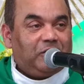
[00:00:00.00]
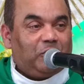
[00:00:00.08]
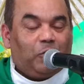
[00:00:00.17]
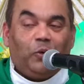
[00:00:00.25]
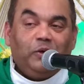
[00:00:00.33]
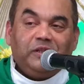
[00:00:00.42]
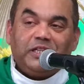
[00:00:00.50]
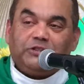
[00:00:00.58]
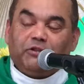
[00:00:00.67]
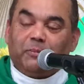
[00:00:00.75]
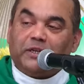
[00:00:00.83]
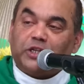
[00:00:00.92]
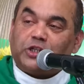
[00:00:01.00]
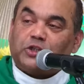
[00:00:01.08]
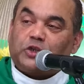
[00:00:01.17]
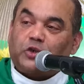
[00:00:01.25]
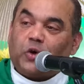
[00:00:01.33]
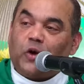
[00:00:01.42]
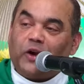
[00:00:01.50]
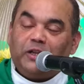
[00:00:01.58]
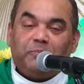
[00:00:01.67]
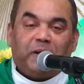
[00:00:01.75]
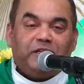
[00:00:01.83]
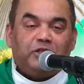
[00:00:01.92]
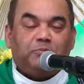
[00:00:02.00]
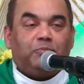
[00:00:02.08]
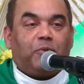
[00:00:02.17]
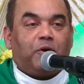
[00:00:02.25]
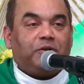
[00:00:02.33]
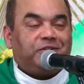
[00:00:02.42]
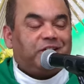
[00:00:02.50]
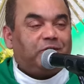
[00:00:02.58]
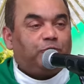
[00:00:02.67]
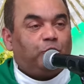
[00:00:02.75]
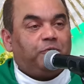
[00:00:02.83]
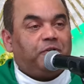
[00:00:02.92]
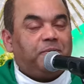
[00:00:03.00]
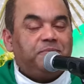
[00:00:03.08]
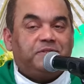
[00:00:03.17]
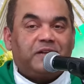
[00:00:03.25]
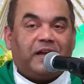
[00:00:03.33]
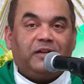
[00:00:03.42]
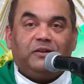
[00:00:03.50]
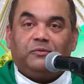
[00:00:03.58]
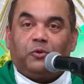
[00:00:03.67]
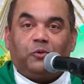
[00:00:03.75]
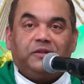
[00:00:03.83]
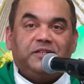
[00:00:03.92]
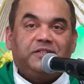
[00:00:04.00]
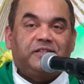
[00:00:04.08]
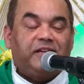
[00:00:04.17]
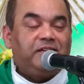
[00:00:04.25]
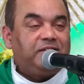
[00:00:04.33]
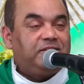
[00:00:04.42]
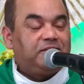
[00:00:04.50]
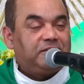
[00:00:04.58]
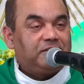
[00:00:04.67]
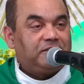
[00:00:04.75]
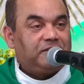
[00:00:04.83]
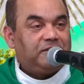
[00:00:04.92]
All this will be destroyed by these moths and woodworms and all these things.